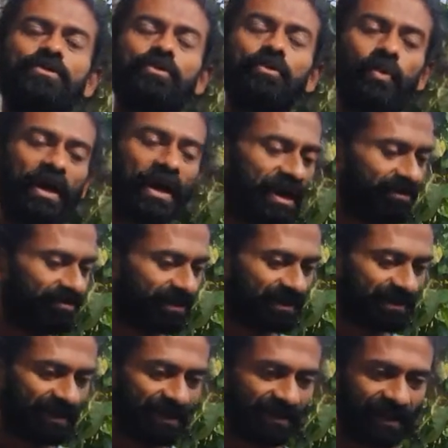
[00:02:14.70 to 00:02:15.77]
Through
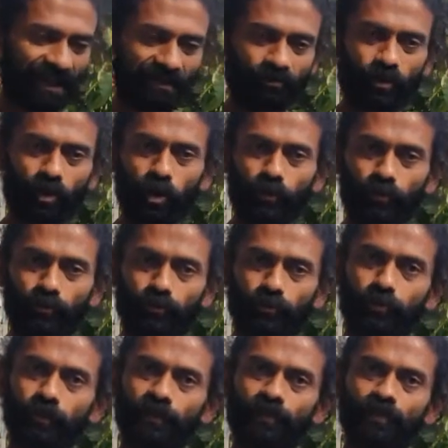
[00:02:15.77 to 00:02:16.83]
everything that I've gone
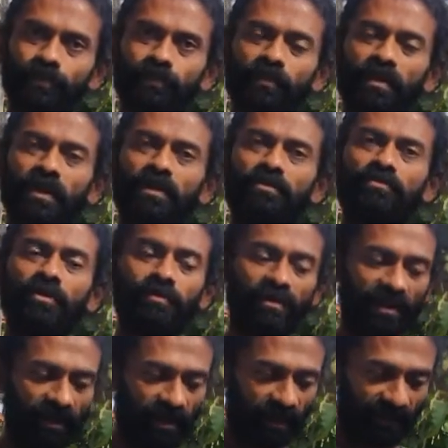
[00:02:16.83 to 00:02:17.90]
through,
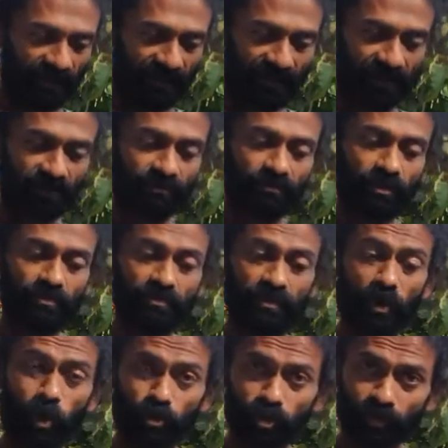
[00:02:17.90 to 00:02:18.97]
from learning,
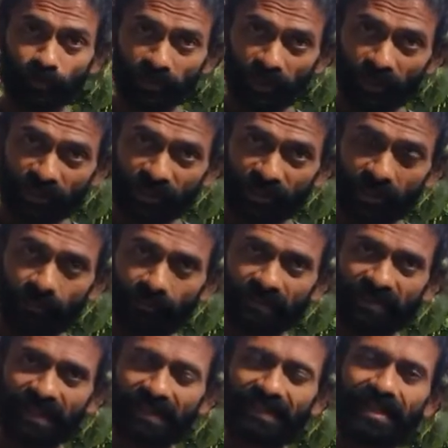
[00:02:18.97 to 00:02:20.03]
from entrepreneurship,
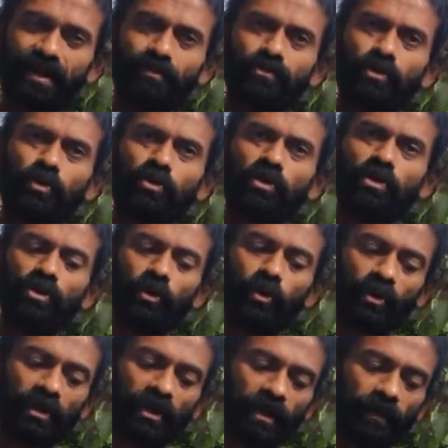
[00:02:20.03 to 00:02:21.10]
setting up Total
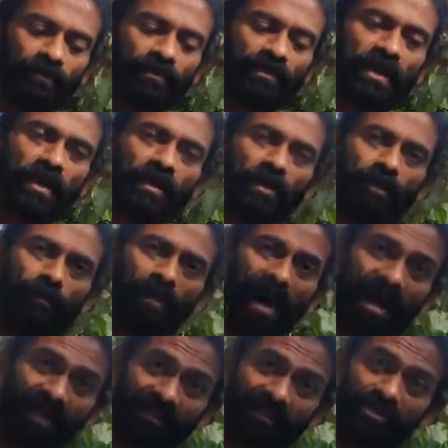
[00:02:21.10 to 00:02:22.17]
Yoga,
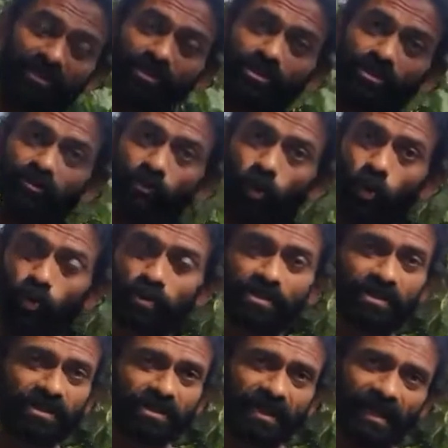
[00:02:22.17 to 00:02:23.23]
marriage,
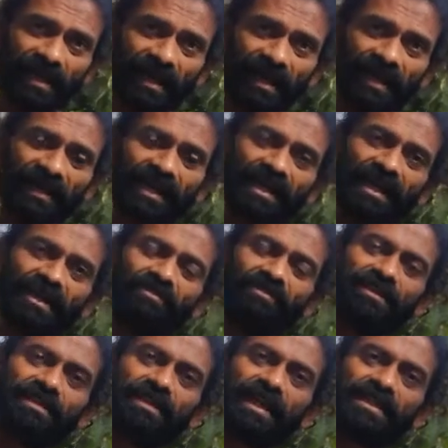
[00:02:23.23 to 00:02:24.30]
divorce, any and
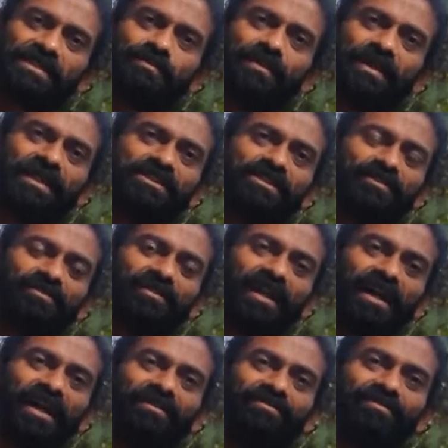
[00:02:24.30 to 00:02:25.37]
every experience of
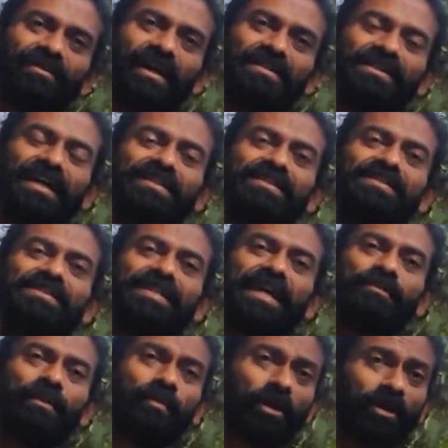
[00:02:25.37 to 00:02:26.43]
life has had the
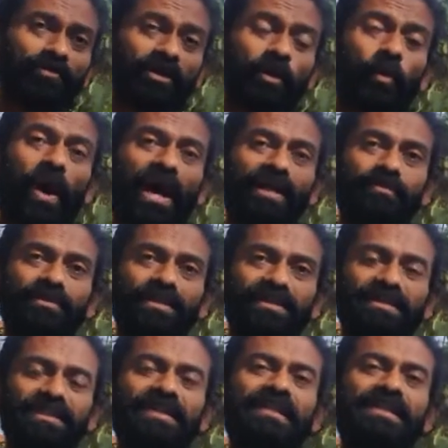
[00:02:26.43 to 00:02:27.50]
same amount of
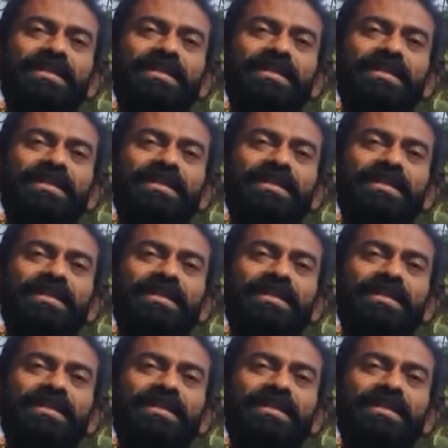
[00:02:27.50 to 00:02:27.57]
equanimity,